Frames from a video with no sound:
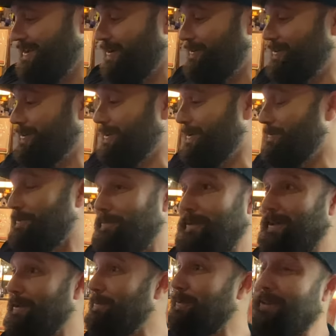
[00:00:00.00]
No, because I'm,
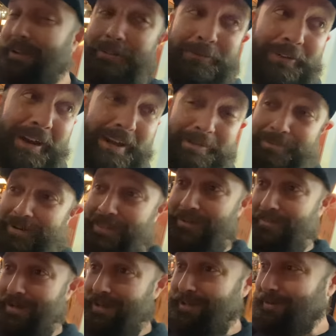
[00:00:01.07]
I'm looking for anybody
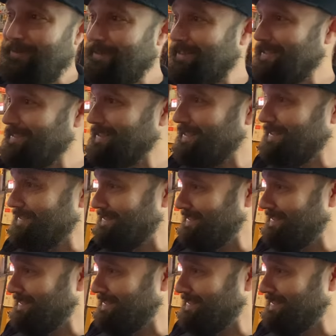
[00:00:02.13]
that might know what this is.